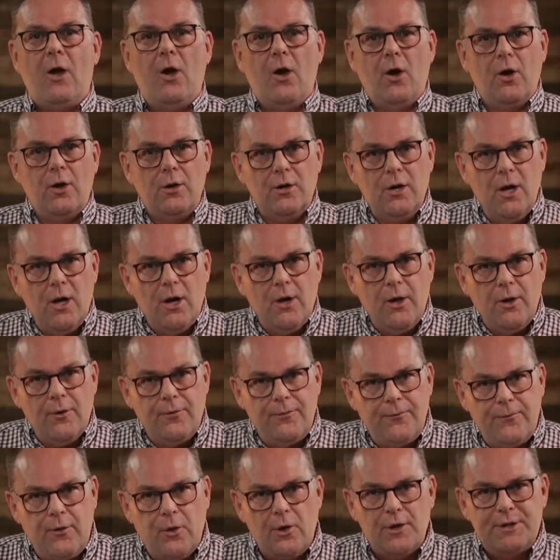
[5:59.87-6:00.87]
on the
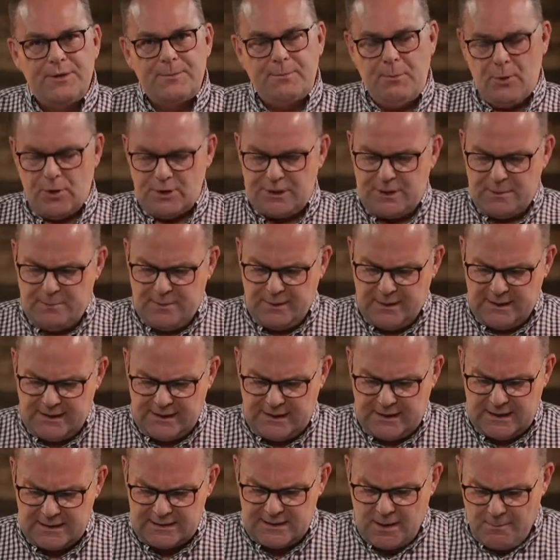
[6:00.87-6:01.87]
false
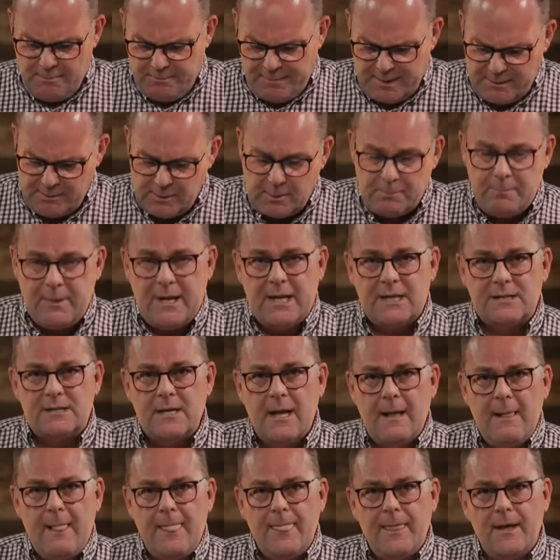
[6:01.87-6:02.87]
possibility. Some people base
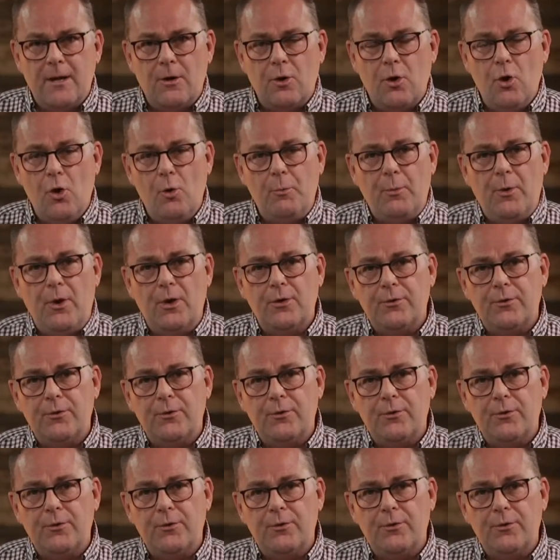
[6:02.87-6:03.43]
their hope